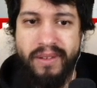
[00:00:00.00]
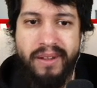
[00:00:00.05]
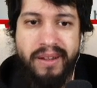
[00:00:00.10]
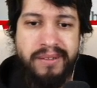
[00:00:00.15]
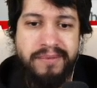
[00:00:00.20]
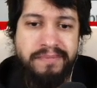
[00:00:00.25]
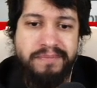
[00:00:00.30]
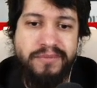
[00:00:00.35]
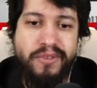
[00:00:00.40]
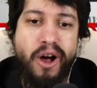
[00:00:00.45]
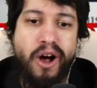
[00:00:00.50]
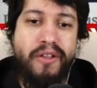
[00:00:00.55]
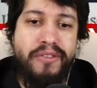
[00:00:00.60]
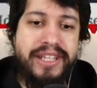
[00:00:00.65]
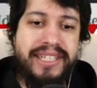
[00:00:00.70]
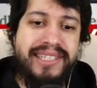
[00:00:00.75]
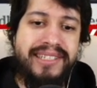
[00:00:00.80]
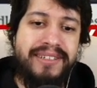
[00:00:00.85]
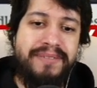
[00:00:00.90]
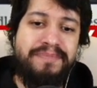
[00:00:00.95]
have accepted
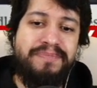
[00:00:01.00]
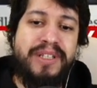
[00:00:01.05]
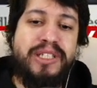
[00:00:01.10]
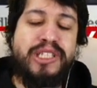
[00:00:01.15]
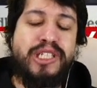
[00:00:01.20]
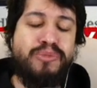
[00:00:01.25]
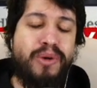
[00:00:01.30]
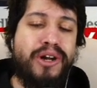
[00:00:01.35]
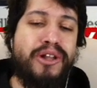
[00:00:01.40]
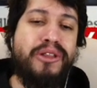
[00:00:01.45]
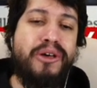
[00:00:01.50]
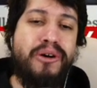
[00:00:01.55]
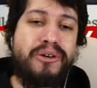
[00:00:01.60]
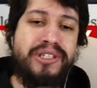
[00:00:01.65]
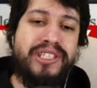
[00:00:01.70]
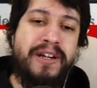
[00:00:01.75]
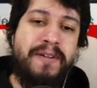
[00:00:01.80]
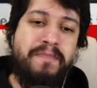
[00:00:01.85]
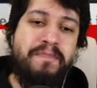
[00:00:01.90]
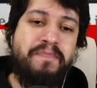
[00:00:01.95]
more harm to
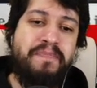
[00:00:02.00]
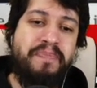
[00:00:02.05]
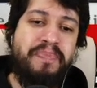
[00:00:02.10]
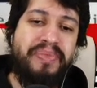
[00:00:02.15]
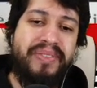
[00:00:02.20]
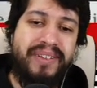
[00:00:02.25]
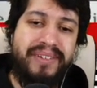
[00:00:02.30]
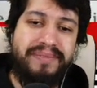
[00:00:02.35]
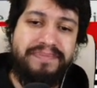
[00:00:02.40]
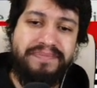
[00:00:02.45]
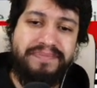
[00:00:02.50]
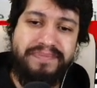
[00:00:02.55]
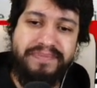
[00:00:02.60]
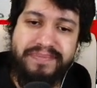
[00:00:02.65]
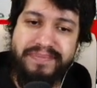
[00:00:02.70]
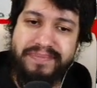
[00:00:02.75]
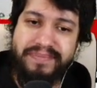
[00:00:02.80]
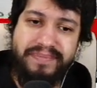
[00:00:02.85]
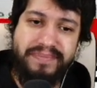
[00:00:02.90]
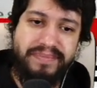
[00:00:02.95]
children
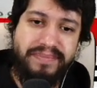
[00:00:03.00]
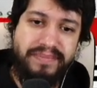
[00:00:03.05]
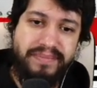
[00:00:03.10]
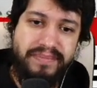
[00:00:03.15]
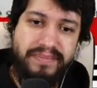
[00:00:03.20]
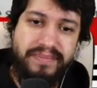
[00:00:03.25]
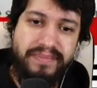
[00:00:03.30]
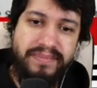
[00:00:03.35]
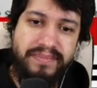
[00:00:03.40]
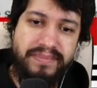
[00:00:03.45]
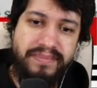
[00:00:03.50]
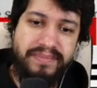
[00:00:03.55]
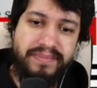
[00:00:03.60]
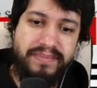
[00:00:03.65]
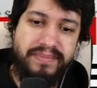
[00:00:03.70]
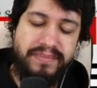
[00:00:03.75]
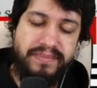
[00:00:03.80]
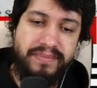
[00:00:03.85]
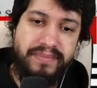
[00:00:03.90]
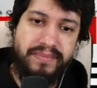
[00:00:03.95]
in exchange for
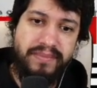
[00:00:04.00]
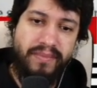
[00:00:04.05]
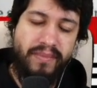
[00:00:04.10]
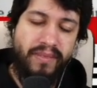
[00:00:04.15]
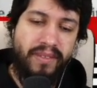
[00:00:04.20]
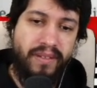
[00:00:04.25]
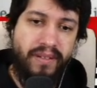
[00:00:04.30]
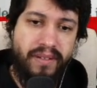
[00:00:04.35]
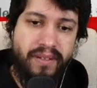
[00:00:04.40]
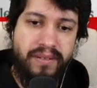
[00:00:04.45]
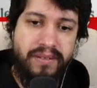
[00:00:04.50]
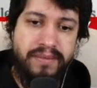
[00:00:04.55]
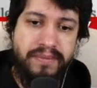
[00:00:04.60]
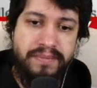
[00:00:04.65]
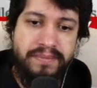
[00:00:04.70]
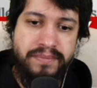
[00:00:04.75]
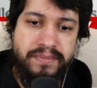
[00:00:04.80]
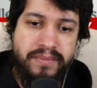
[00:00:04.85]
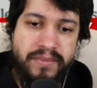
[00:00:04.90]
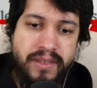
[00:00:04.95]
less harm to
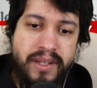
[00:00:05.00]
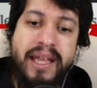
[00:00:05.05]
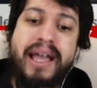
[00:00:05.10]
adults.